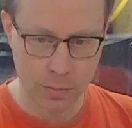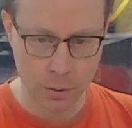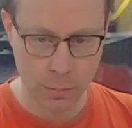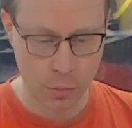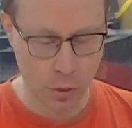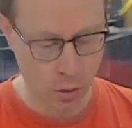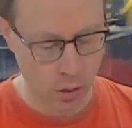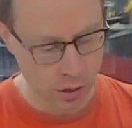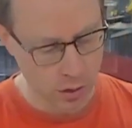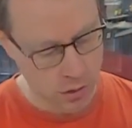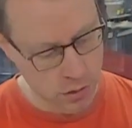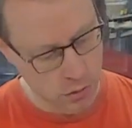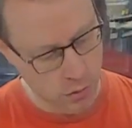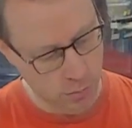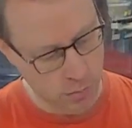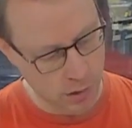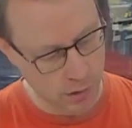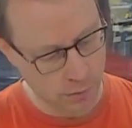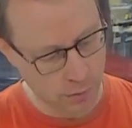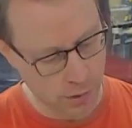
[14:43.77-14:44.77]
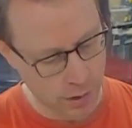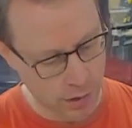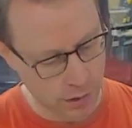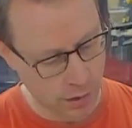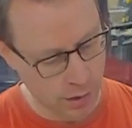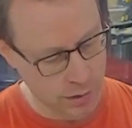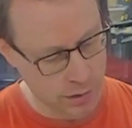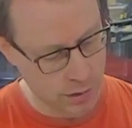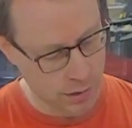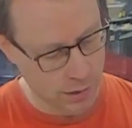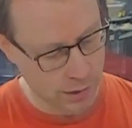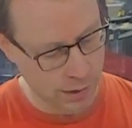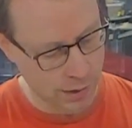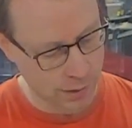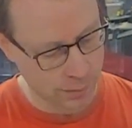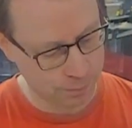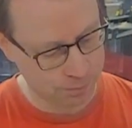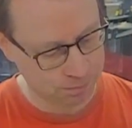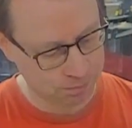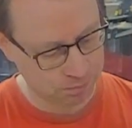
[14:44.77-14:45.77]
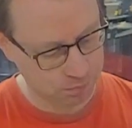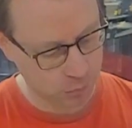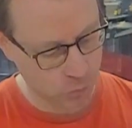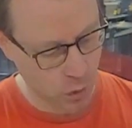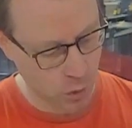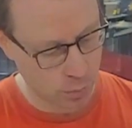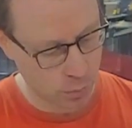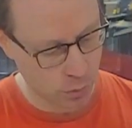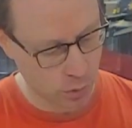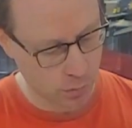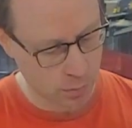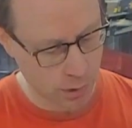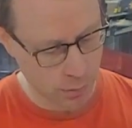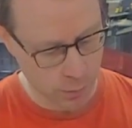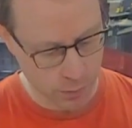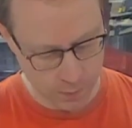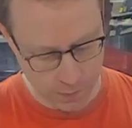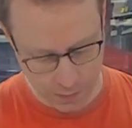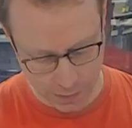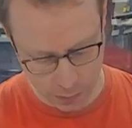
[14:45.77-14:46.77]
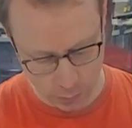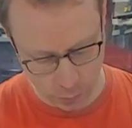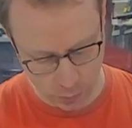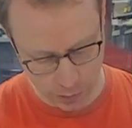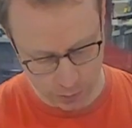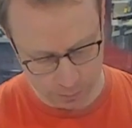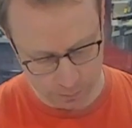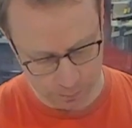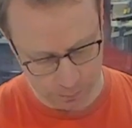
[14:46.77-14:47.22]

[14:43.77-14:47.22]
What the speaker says: polished to be very nice again. No problem with that one.